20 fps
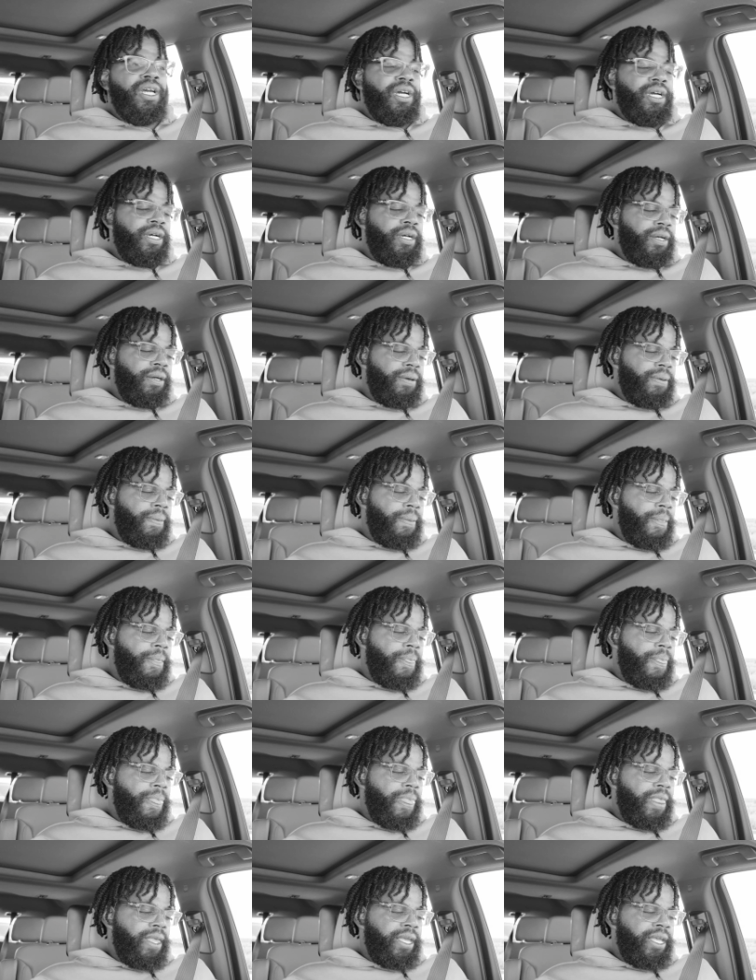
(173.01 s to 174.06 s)
Um,
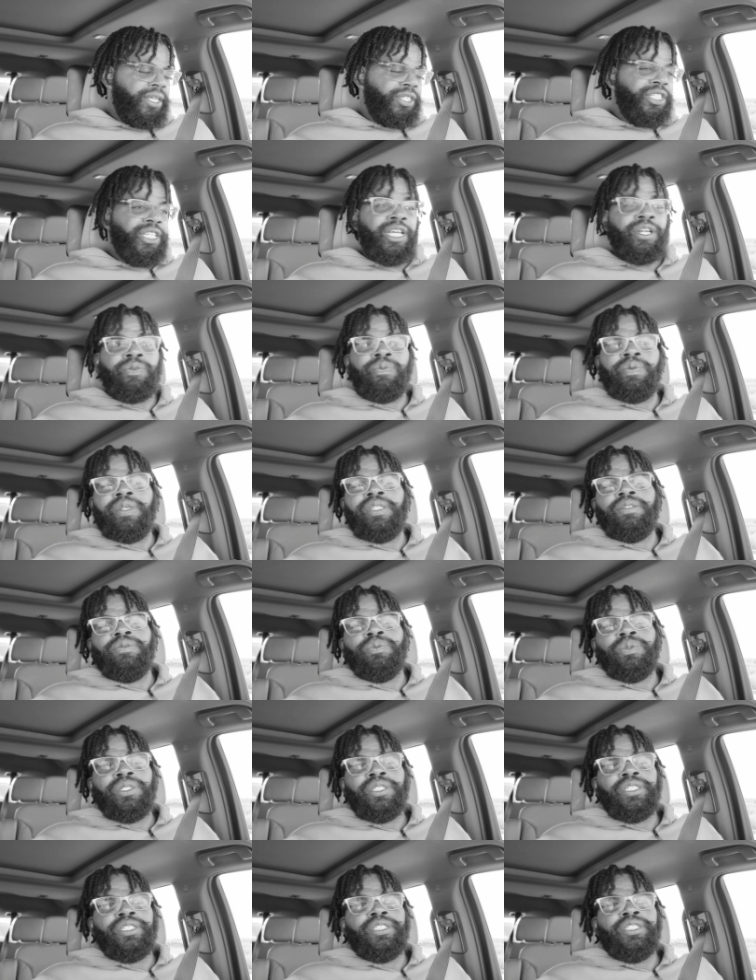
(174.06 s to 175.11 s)
and she had a re-
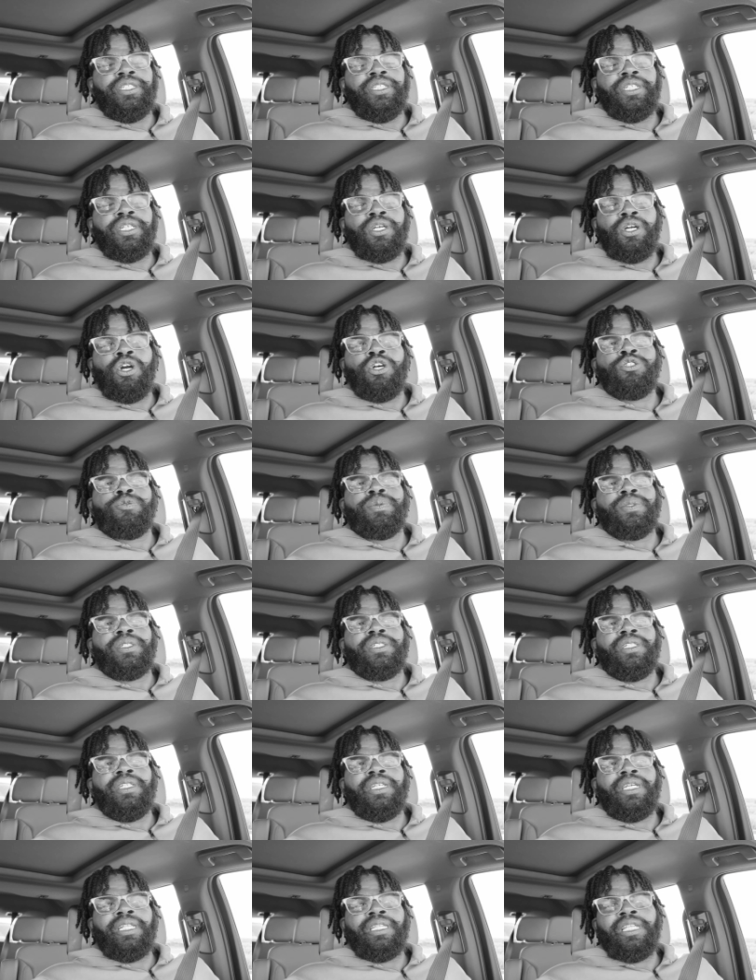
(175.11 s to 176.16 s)
really good cost per
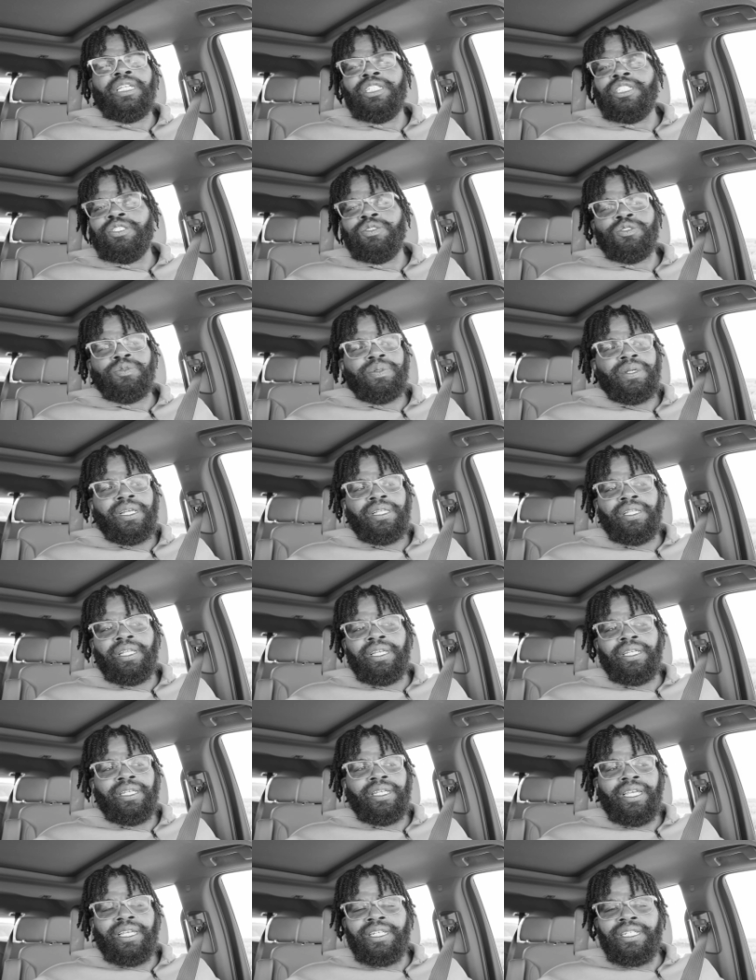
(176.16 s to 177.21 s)
click. I think she was probably
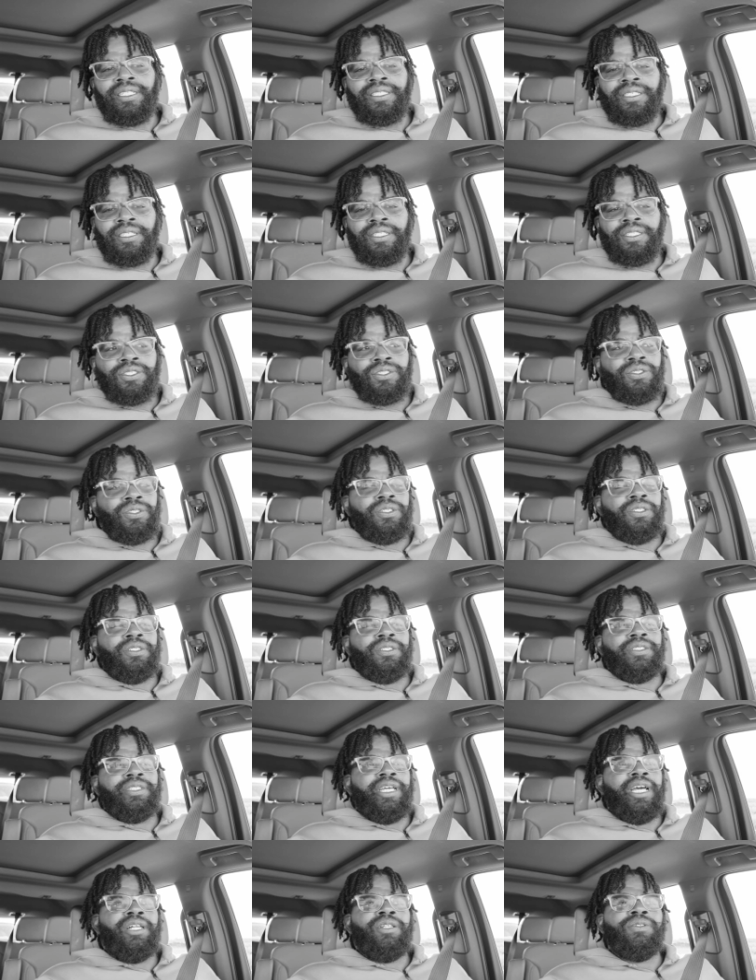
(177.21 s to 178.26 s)
like 80 cents or a
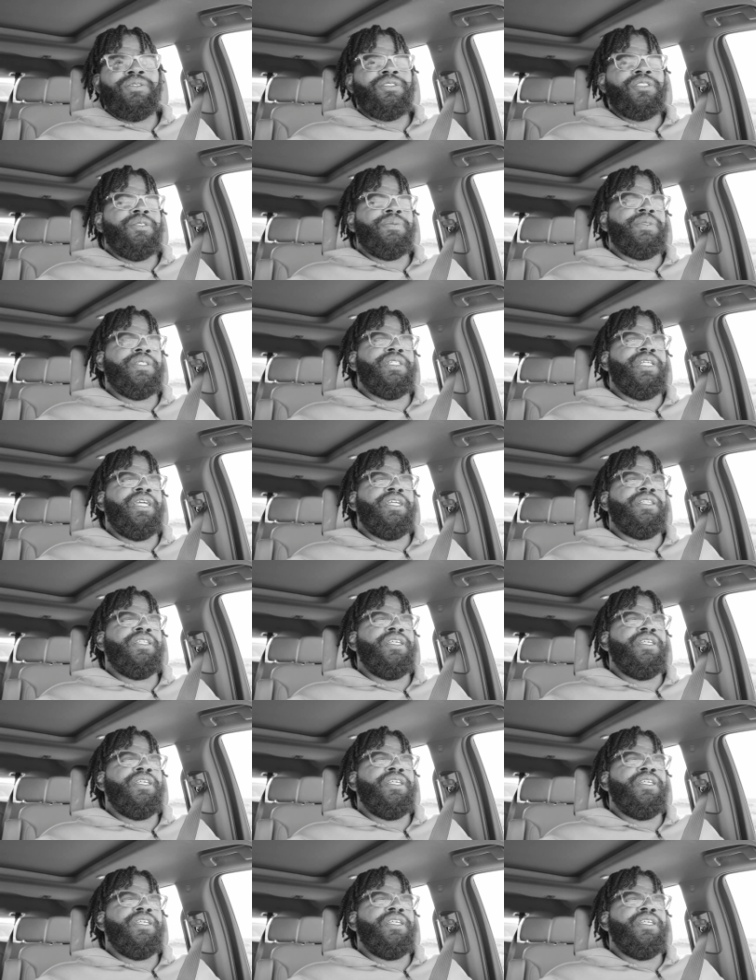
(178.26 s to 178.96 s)
dollar or something like